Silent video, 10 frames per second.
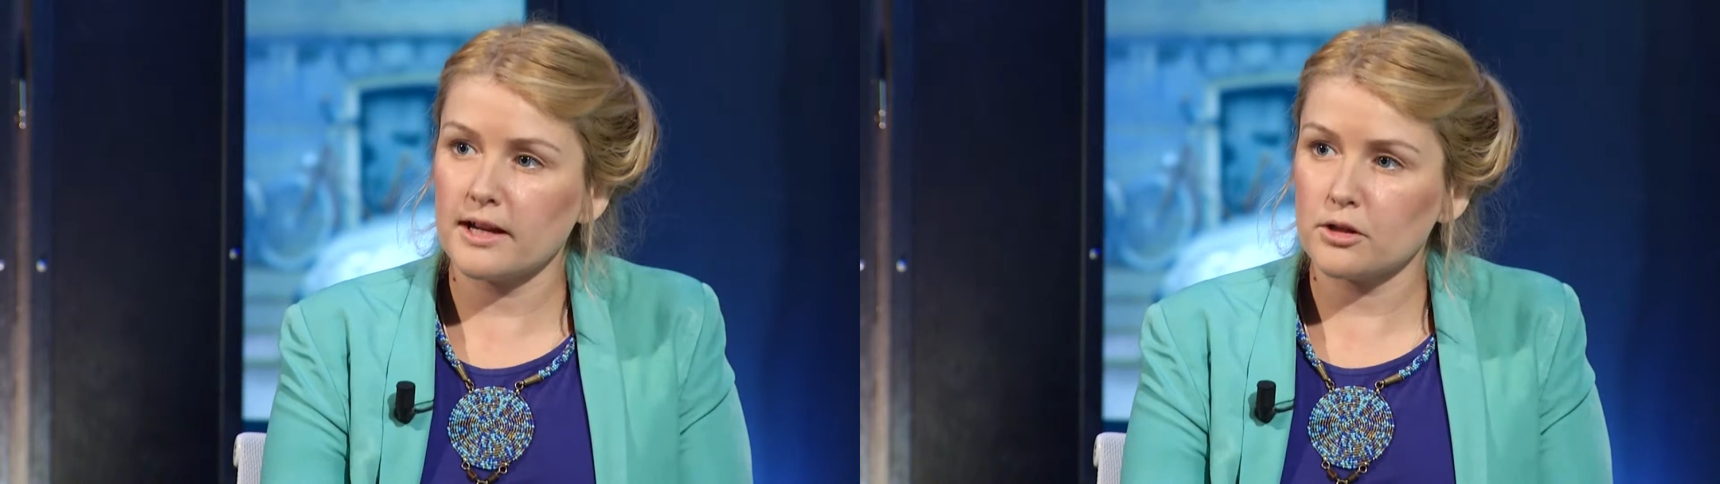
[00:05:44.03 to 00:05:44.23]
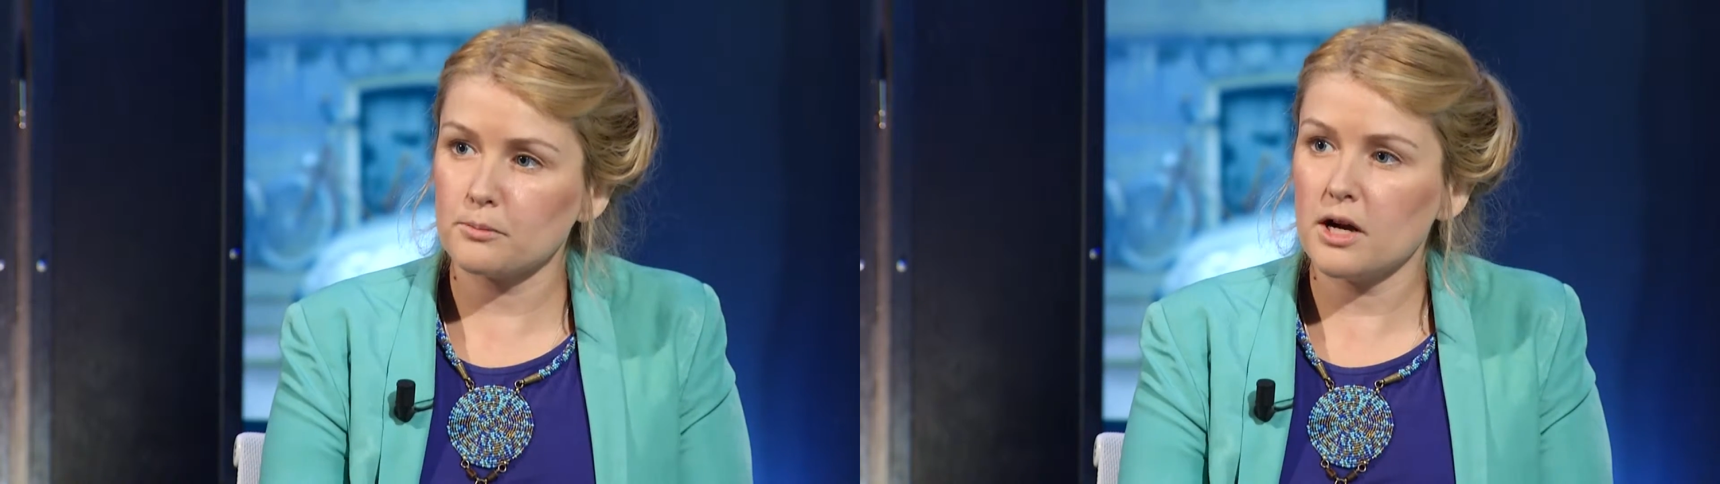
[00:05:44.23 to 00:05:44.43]

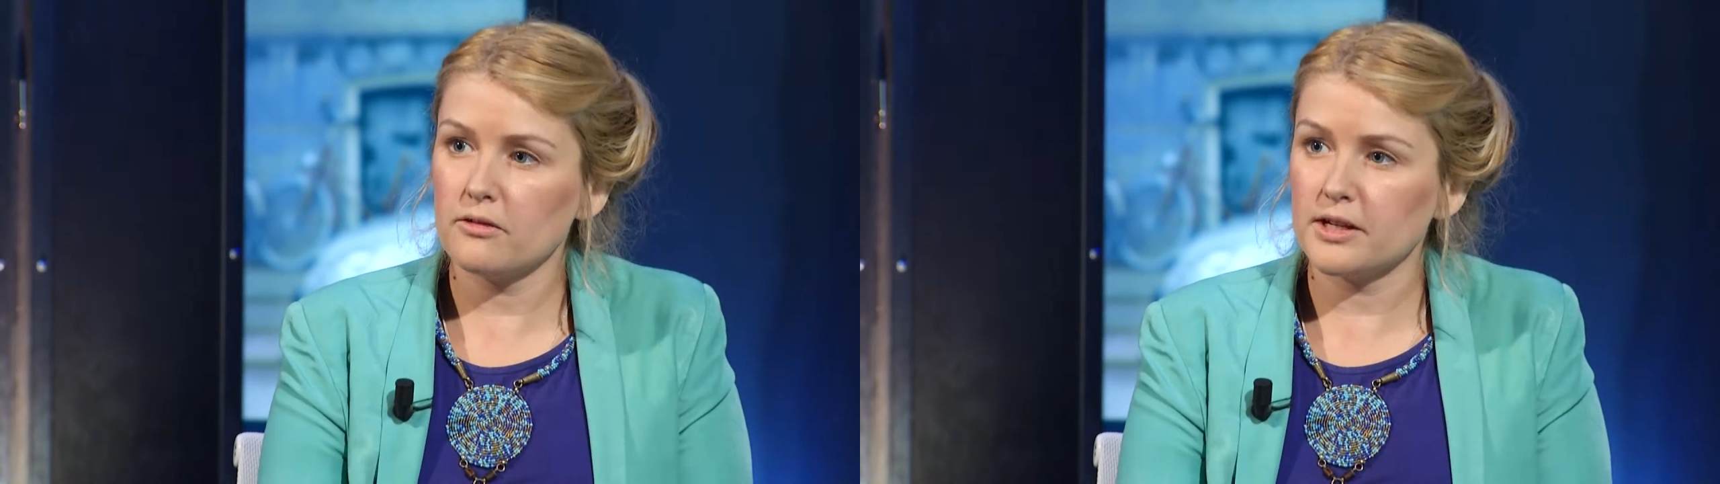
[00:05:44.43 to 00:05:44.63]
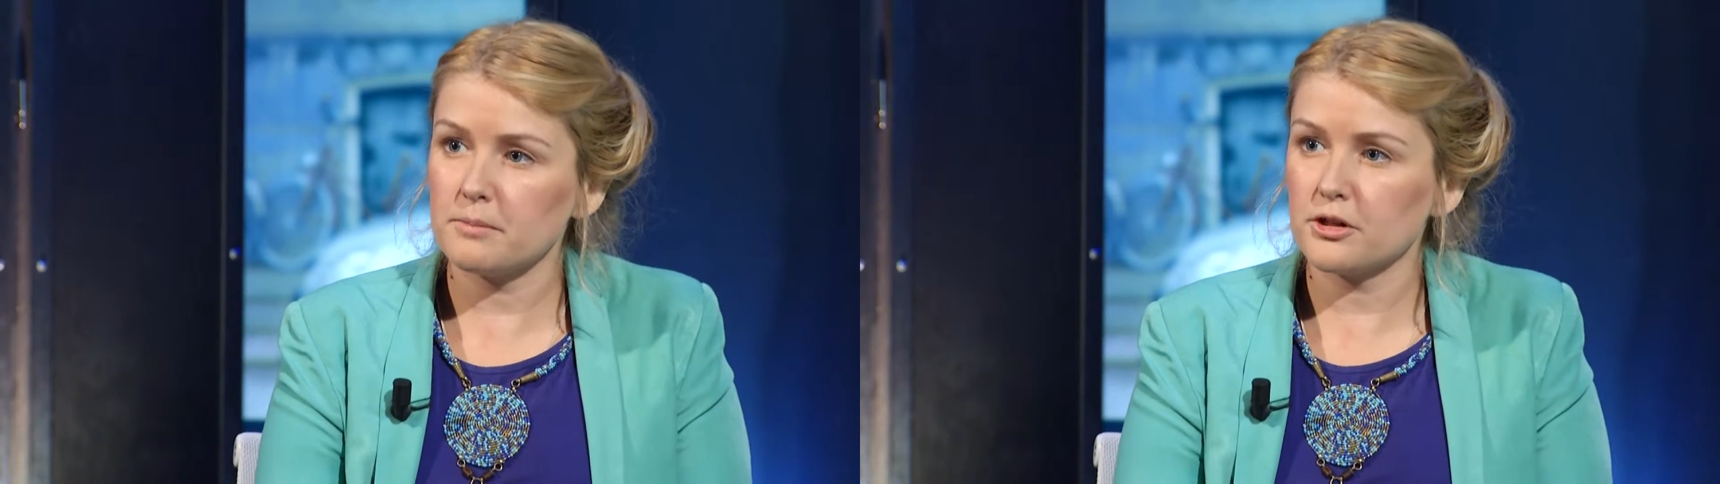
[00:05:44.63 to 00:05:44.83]
at their
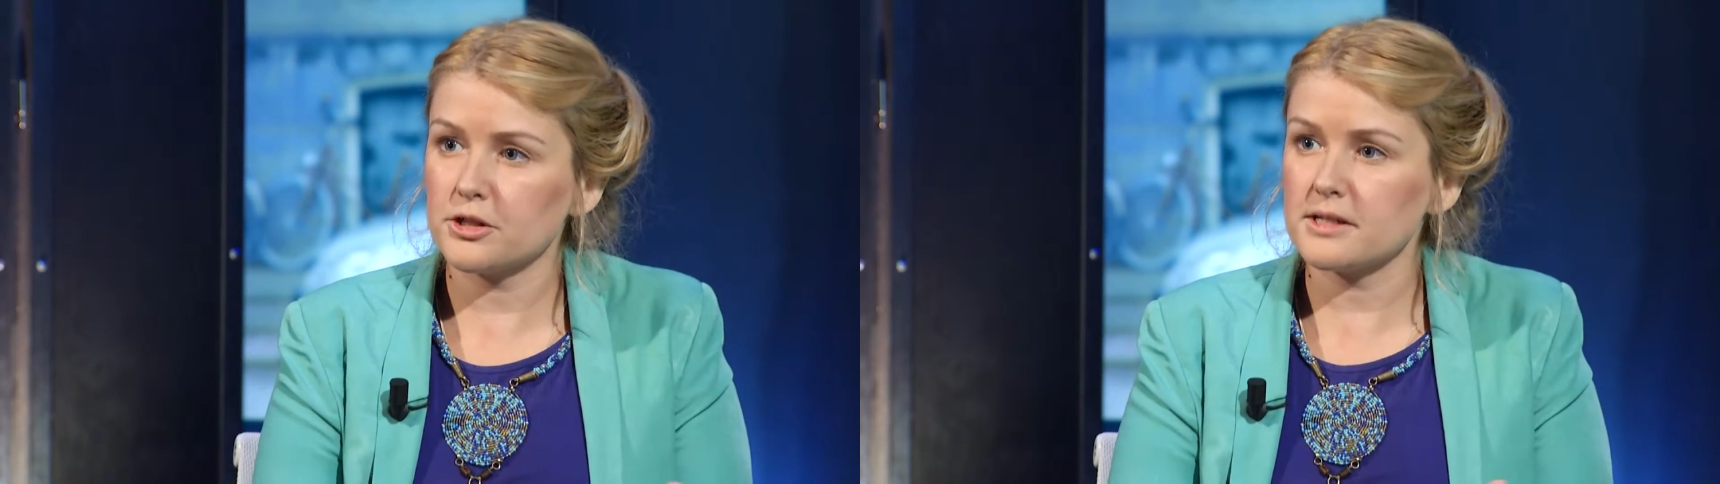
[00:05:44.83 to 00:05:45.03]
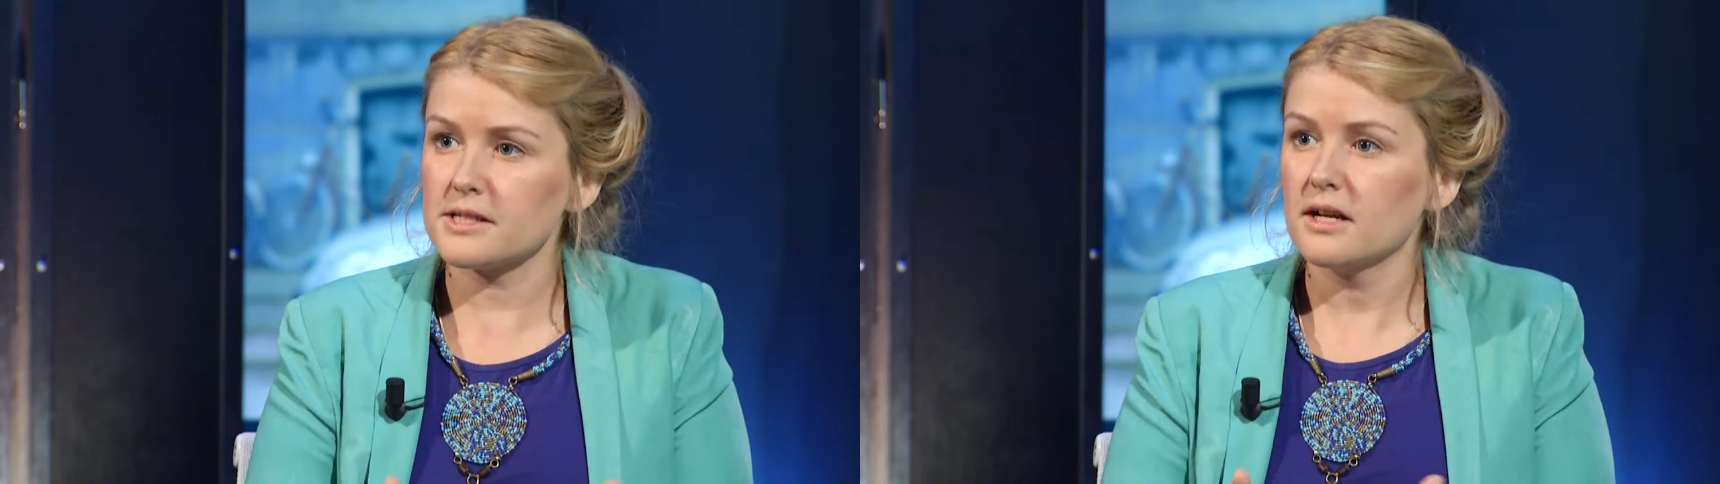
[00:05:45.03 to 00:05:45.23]
profit
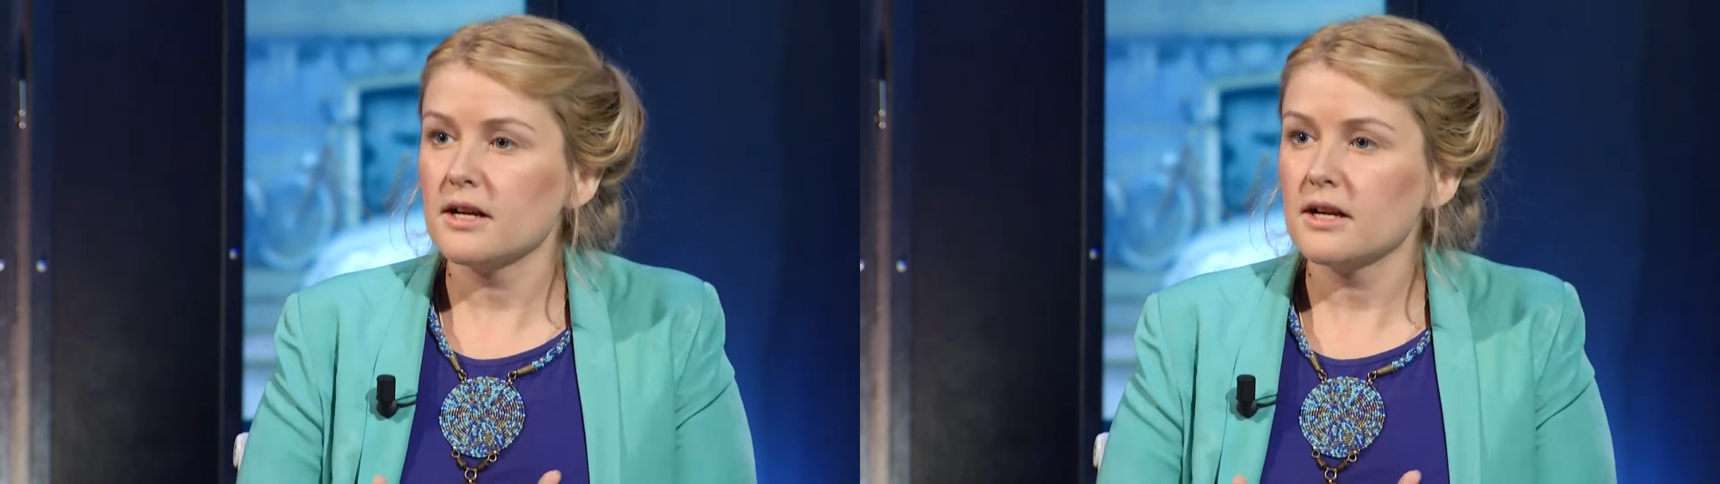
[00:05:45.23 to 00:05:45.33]
margins.